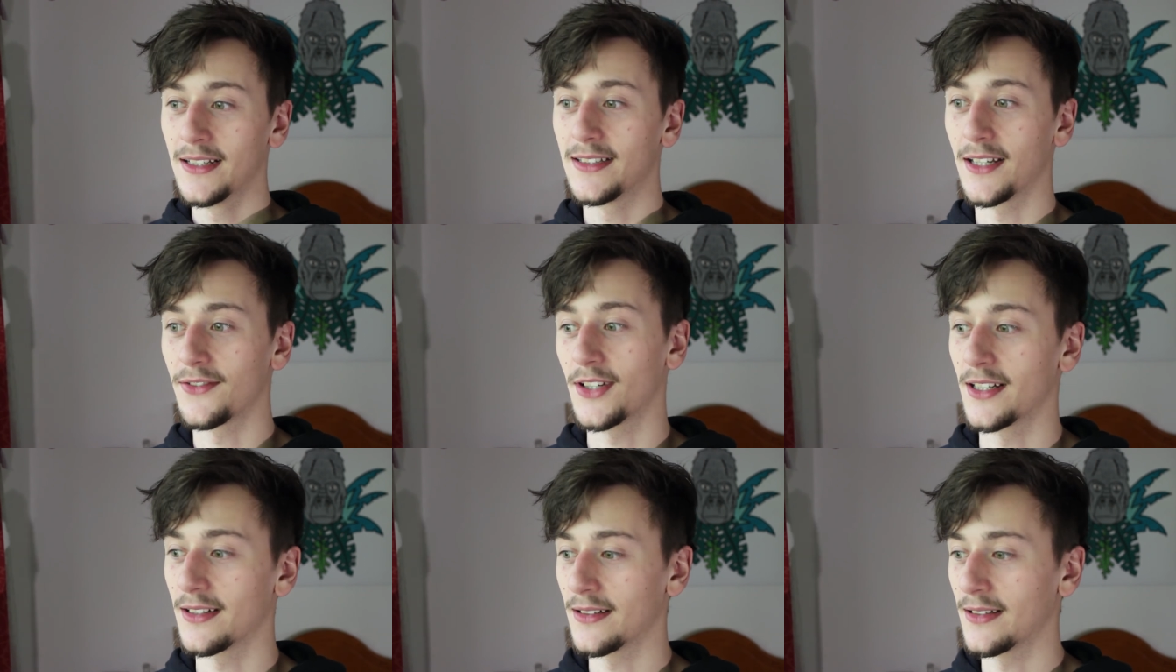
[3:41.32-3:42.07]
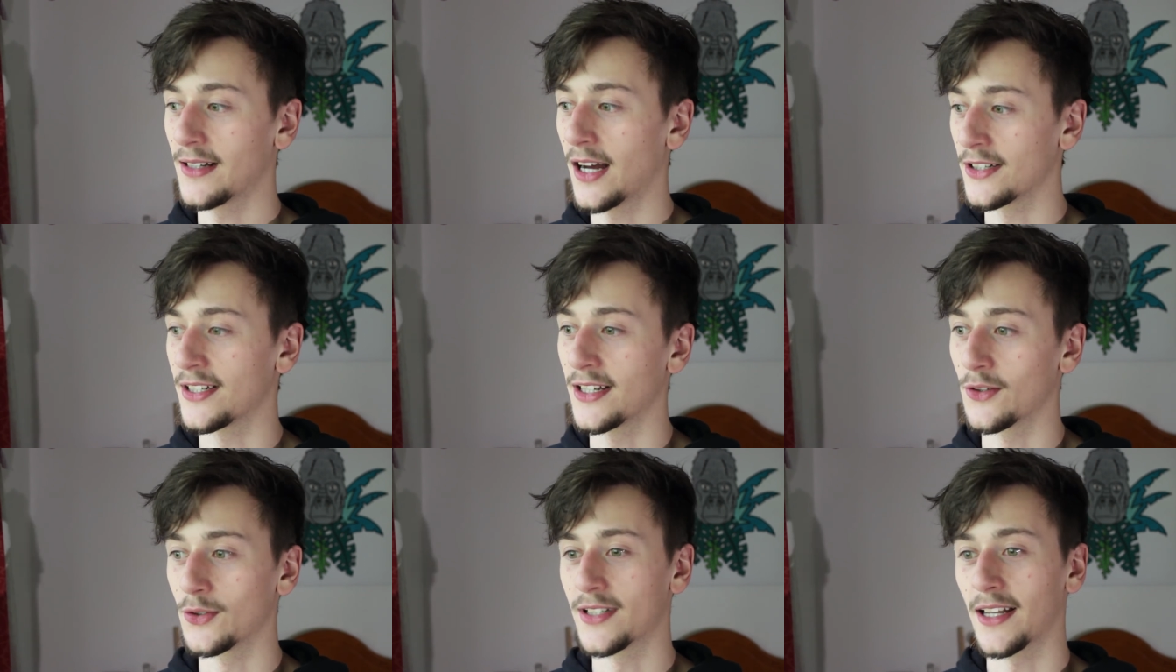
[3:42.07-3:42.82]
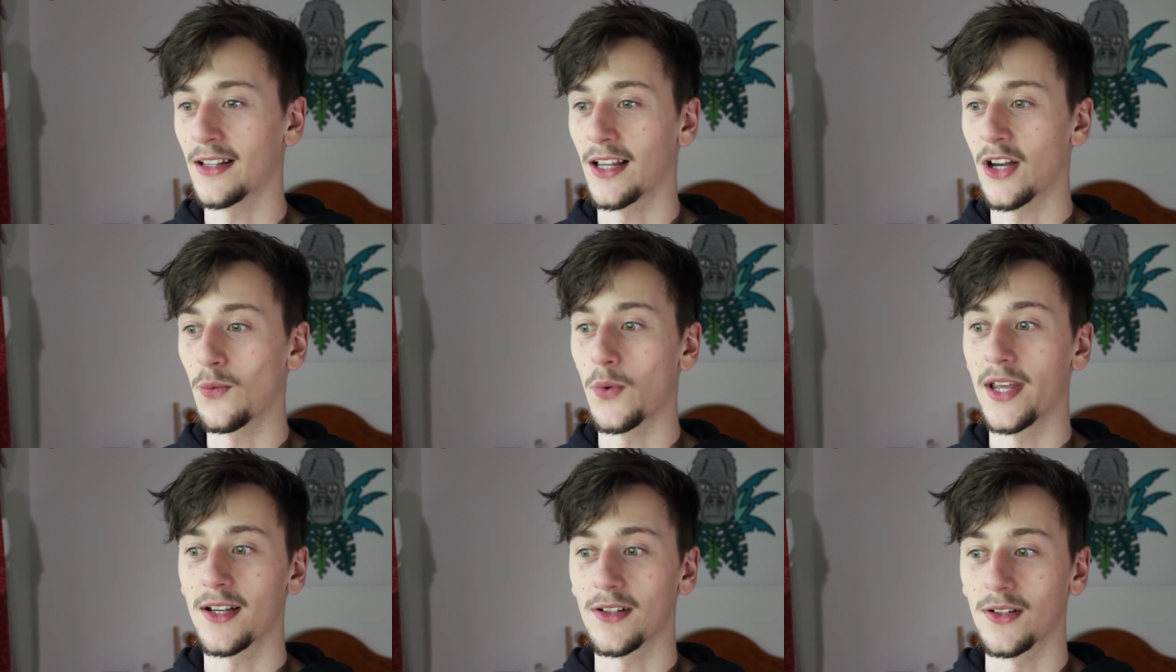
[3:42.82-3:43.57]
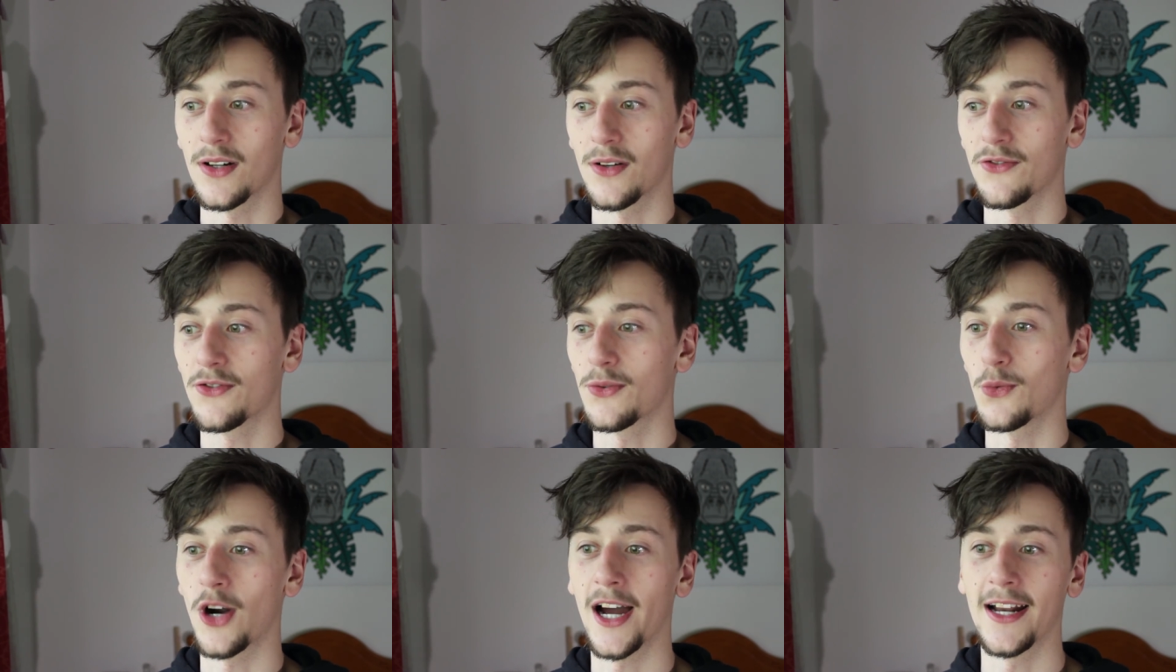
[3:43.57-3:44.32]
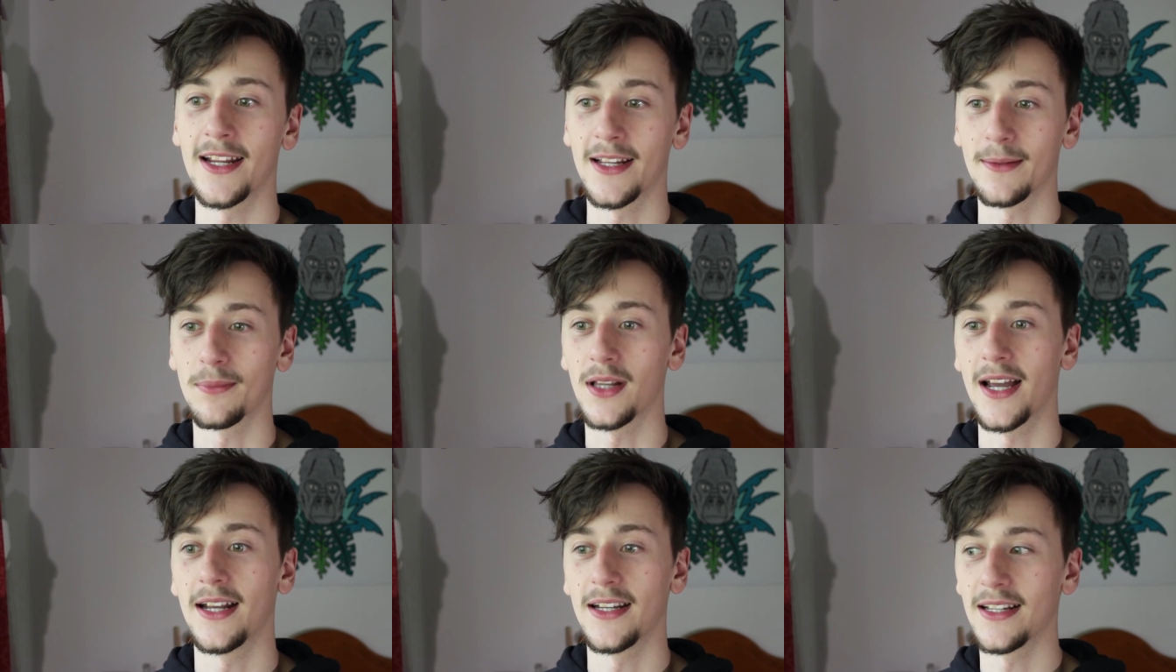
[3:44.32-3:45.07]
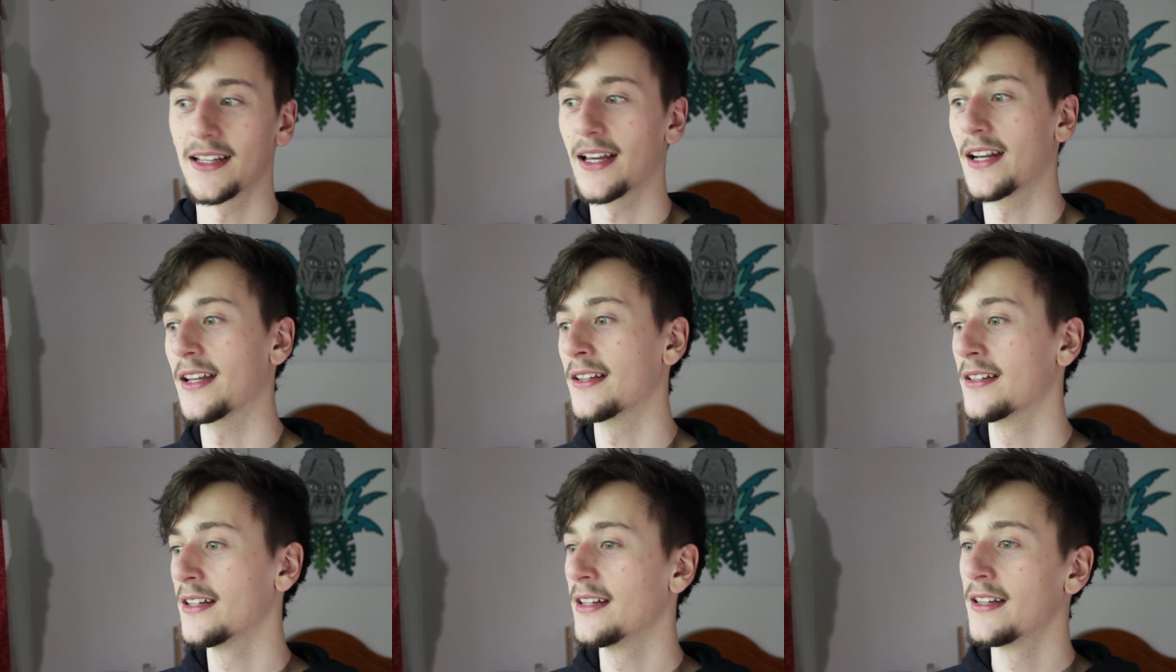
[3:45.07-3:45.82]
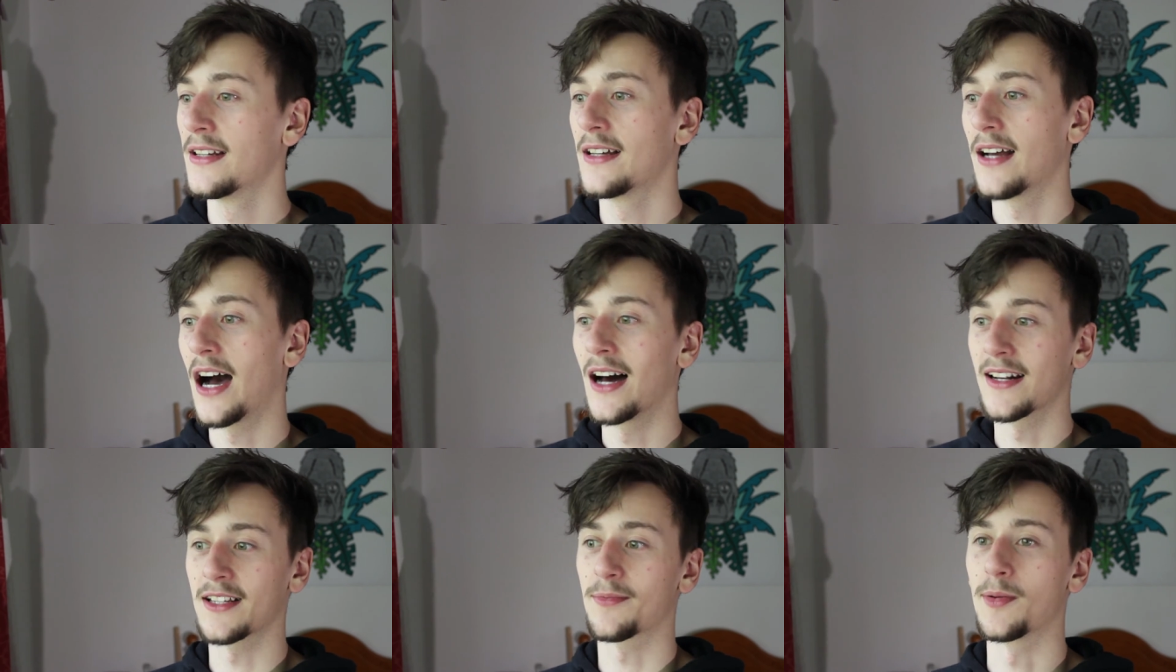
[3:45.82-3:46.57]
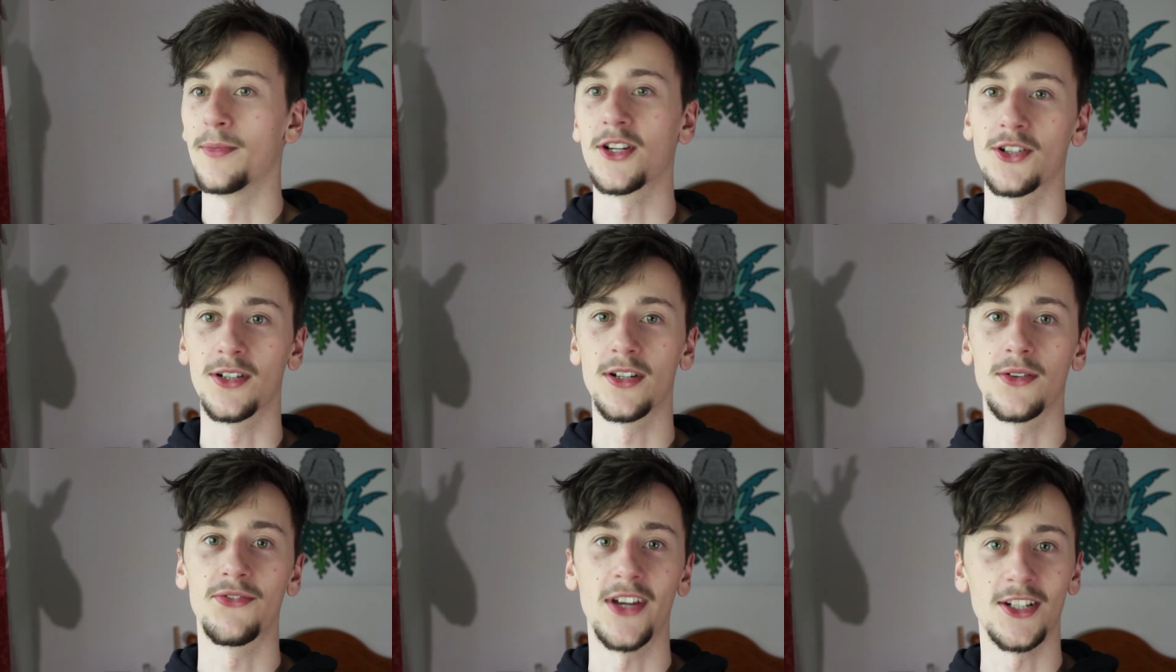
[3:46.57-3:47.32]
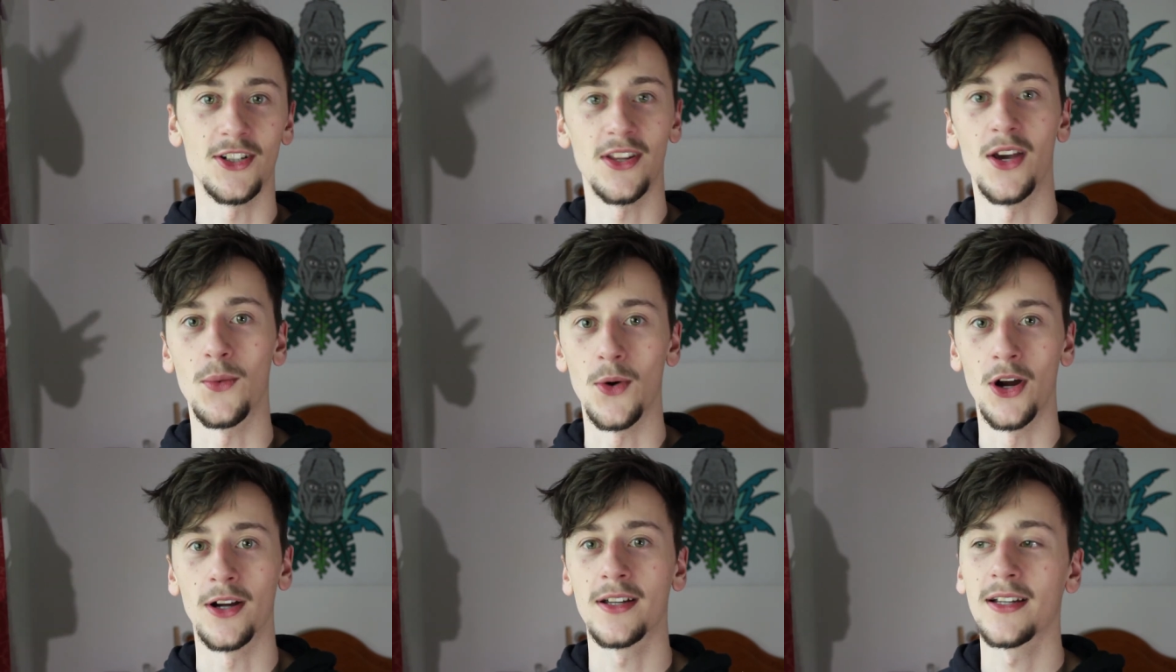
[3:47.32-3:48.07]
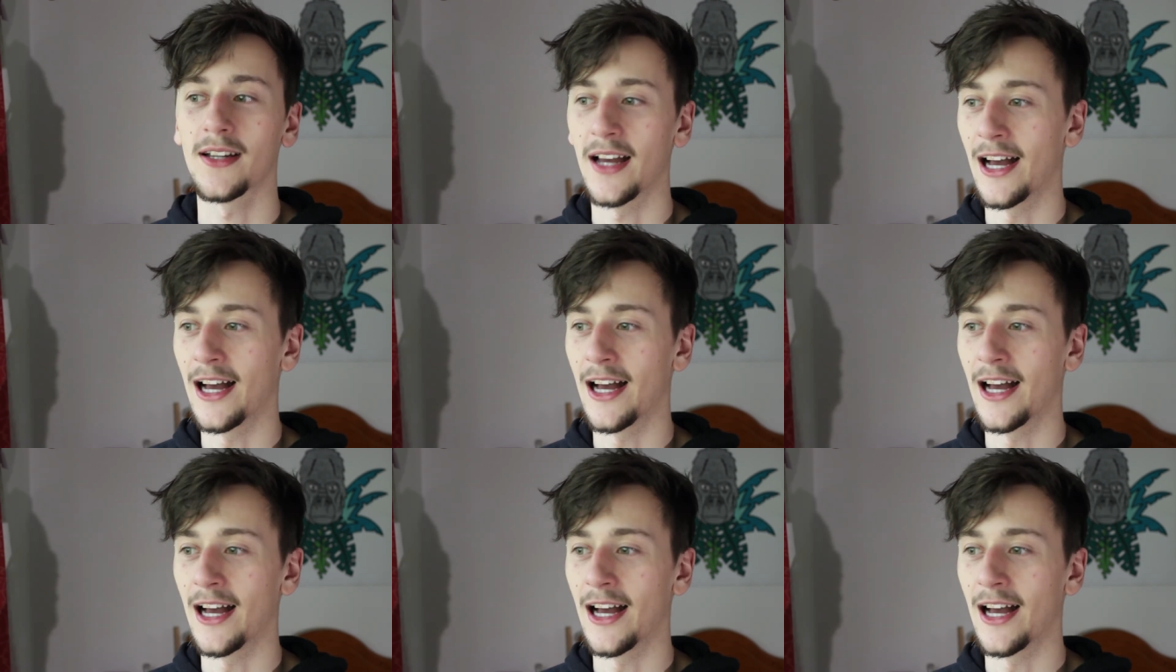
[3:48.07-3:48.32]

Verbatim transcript: deviant hunting, it would take like a week of writing, planning, getting artists permission to feature their work.